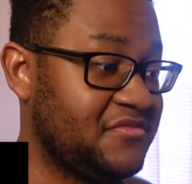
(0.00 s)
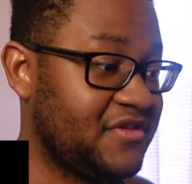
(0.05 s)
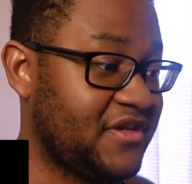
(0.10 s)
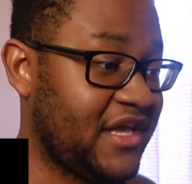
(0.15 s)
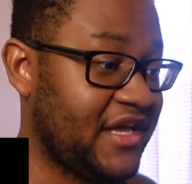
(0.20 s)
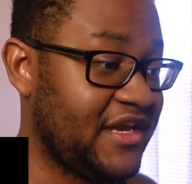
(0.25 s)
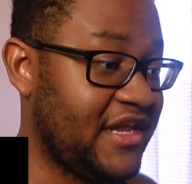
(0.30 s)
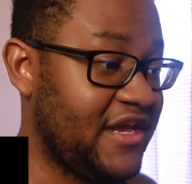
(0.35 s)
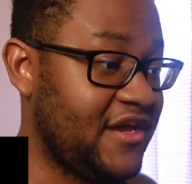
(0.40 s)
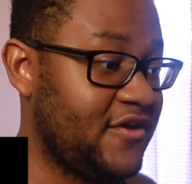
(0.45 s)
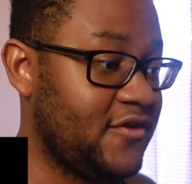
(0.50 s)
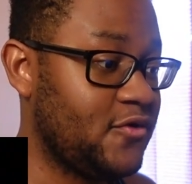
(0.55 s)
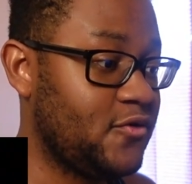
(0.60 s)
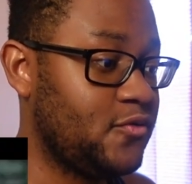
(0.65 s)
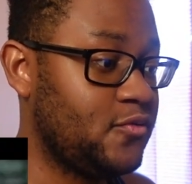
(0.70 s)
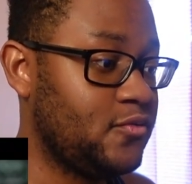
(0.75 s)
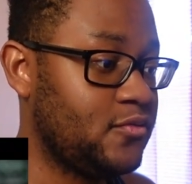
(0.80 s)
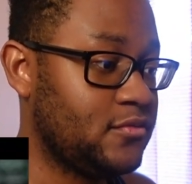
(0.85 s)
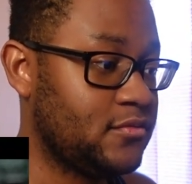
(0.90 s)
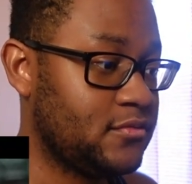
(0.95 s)
Can hear you.
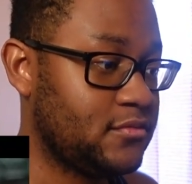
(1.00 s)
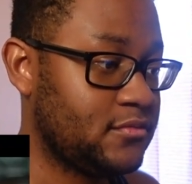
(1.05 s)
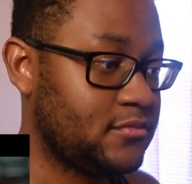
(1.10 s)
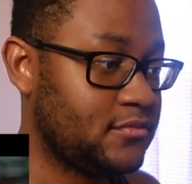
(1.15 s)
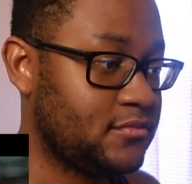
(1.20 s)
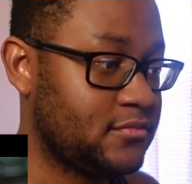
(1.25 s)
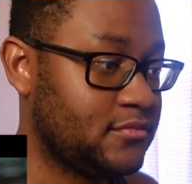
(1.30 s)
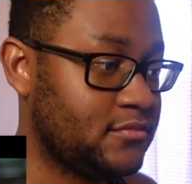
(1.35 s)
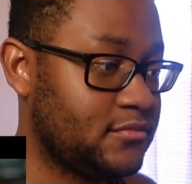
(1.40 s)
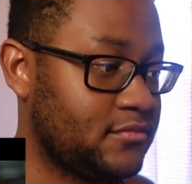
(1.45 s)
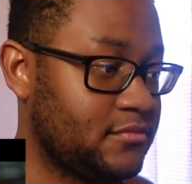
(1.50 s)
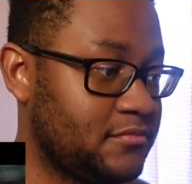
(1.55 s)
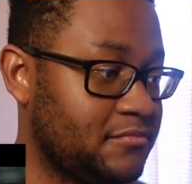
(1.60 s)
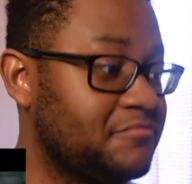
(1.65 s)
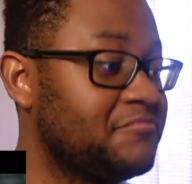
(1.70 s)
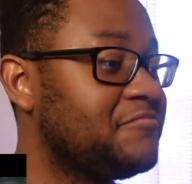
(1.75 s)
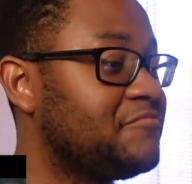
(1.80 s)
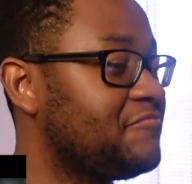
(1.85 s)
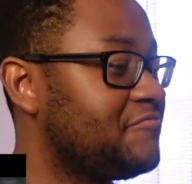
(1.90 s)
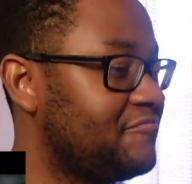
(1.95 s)

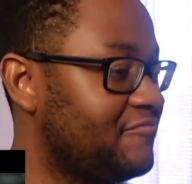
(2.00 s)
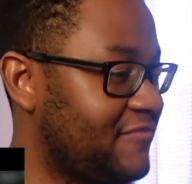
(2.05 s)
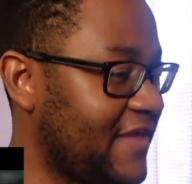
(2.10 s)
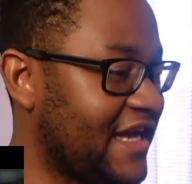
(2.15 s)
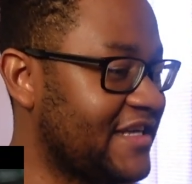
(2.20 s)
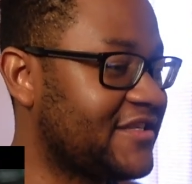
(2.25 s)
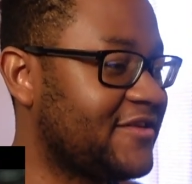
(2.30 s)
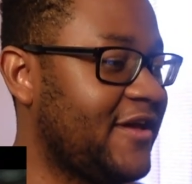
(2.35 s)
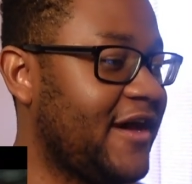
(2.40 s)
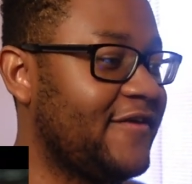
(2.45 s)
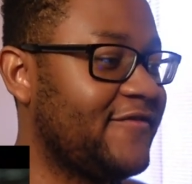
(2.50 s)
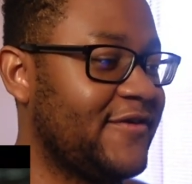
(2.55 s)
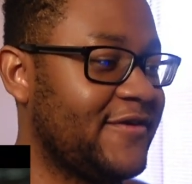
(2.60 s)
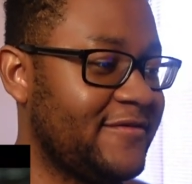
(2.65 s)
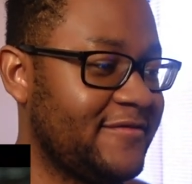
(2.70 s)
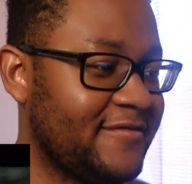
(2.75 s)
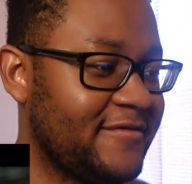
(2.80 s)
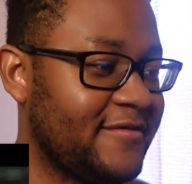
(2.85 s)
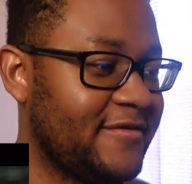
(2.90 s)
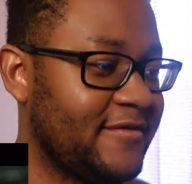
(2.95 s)
That's
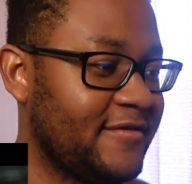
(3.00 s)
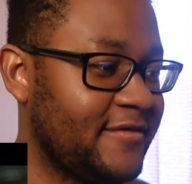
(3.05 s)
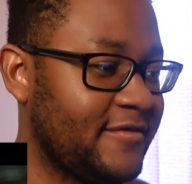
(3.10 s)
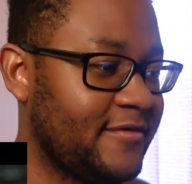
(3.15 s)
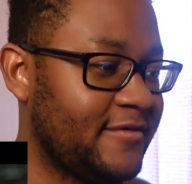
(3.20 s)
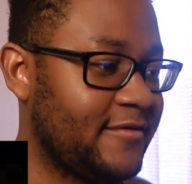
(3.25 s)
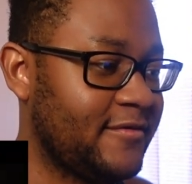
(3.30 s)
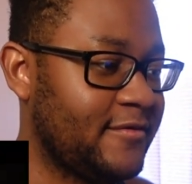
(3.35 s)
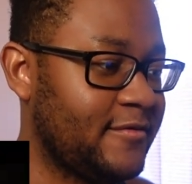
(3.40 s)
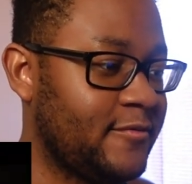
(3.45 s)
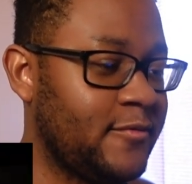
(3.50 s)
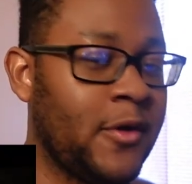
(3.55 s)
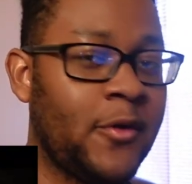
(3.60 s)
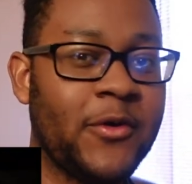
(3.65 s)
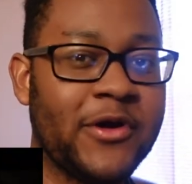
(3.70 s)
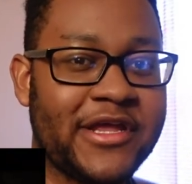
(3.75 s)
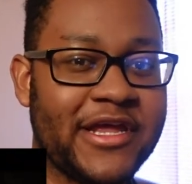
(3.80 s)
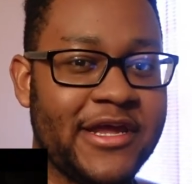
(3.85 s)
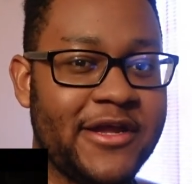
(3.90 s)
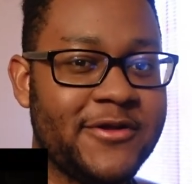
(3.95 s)
clever. No
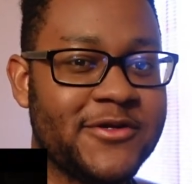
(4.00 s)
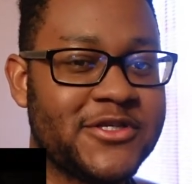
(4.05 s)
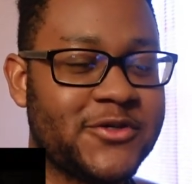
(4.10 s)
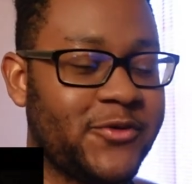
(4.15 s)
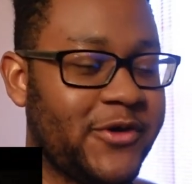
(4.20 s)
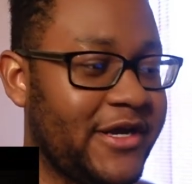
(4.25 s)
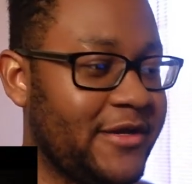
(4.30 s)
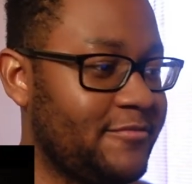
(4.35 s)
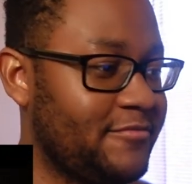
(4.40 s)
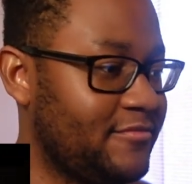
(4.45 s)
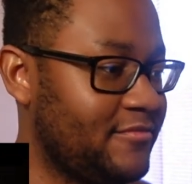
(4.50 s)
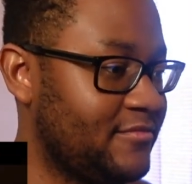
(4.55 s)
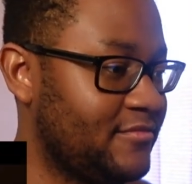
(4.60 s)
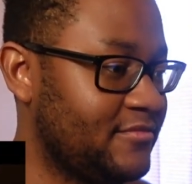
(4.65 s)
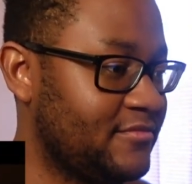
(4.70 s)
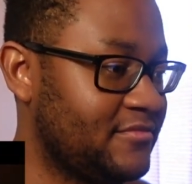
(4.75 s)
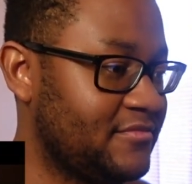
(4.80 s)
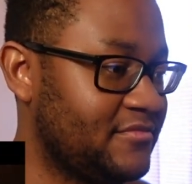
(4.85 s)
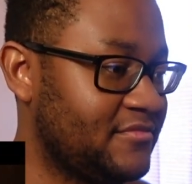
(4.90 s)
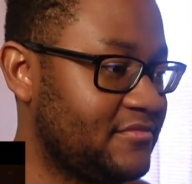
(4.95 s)
one can hear you scream.
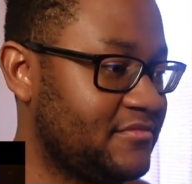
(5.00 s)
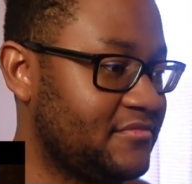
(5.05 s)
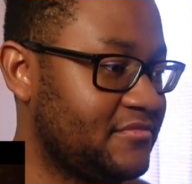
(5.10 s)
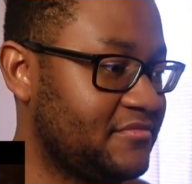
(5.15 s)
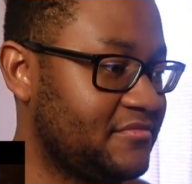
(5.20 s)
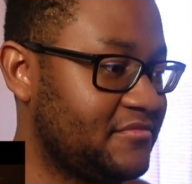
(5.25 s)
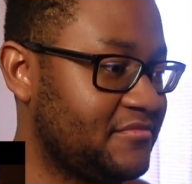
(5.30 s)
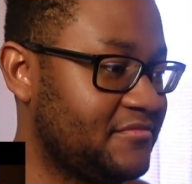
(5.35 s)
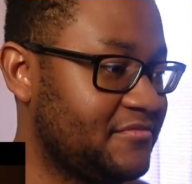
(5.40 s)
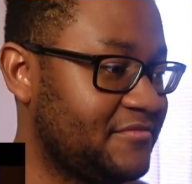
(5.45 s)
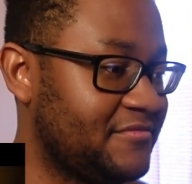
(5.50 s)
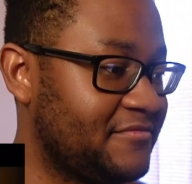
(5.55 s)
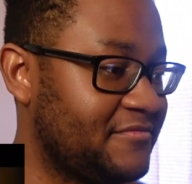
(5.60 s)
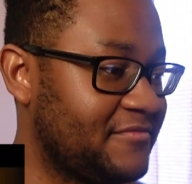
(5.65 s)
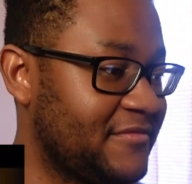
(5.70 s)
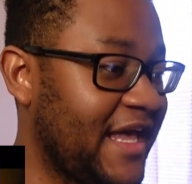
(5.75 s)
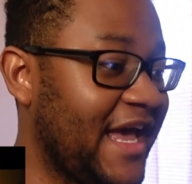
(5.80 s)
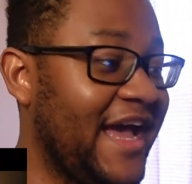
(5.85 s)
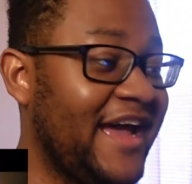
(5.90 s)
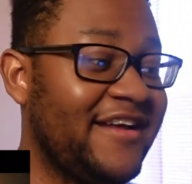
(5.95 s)

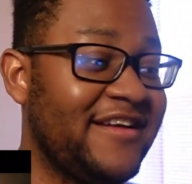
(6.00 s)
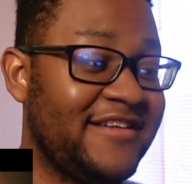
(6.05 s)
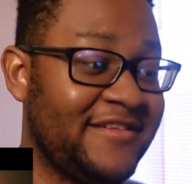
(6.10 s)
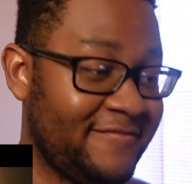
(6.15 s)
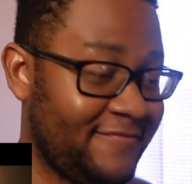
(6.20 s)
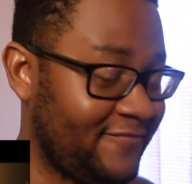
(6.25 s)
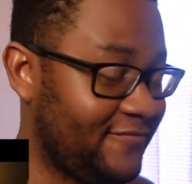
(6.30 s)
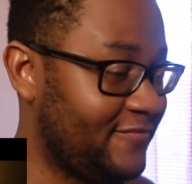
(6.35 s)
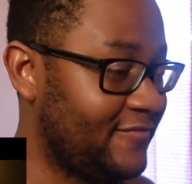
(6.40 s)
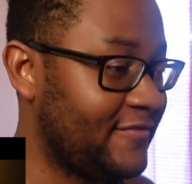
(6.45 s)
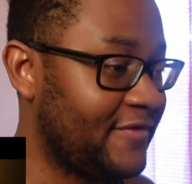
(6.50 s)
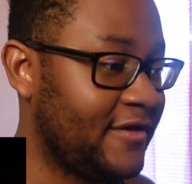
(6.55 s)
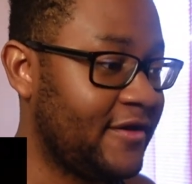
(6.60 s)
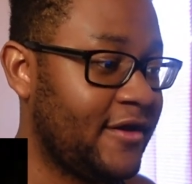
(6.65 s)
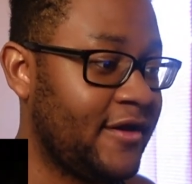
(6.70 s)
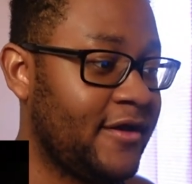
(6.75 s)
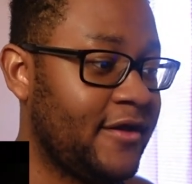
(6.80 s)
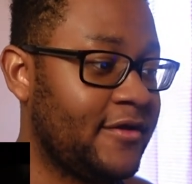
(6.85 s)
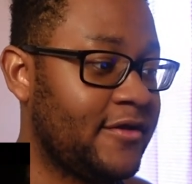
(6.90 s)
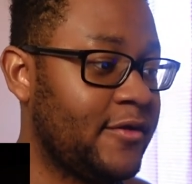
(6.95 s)
And
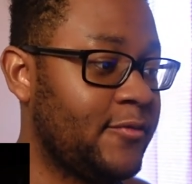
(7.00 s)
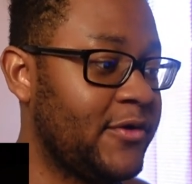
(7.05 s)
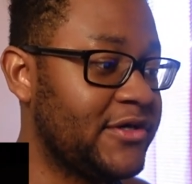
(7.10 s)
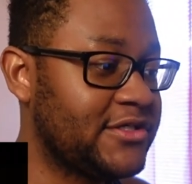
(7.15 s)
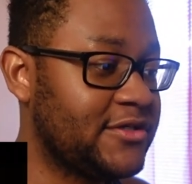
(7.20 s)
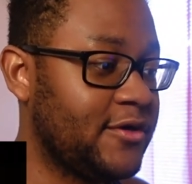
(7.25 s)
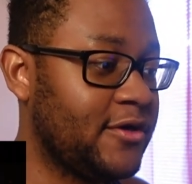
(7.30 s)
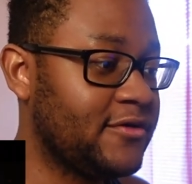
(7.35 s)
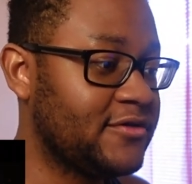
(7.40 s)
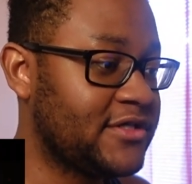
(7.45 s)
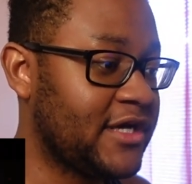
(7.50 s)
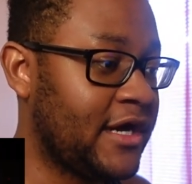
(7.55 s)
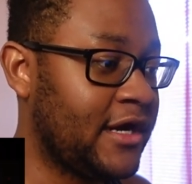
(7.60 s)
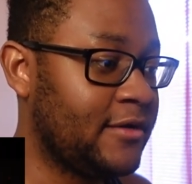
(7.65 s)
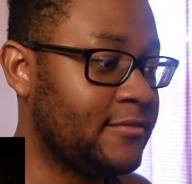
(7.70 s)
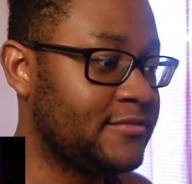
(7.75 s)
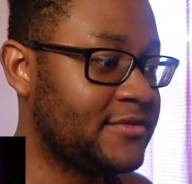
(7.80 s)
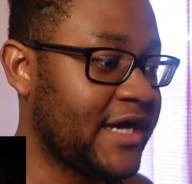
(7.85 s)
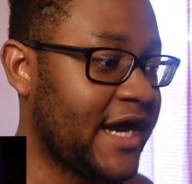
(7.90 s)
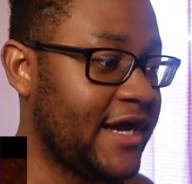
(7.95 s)
the original
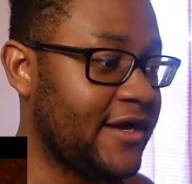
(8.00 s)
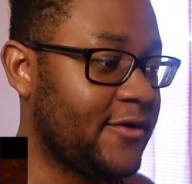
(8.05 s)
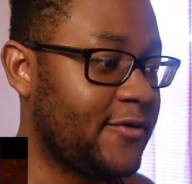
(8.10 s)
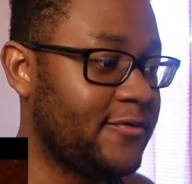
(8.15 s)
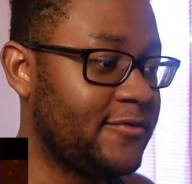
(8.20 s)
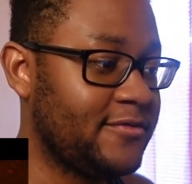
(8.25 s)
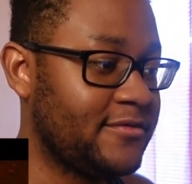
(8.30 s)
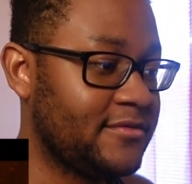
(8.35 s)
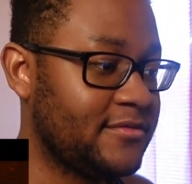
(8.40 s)
title.